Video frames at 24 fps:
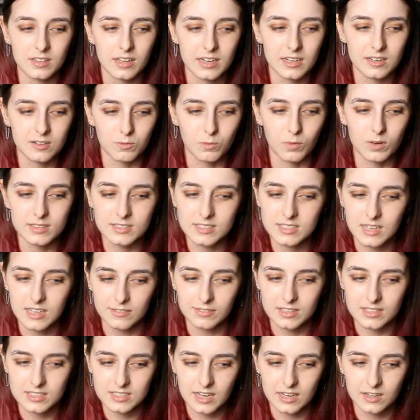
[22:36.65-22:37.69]
like
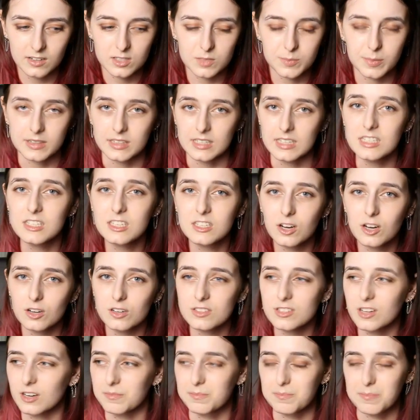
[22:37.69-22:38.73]
1/7 scales, but these
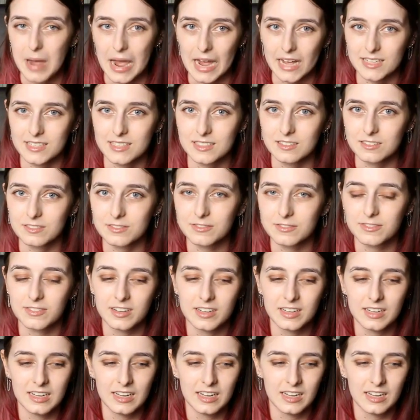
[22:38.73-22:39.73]
girls are massive.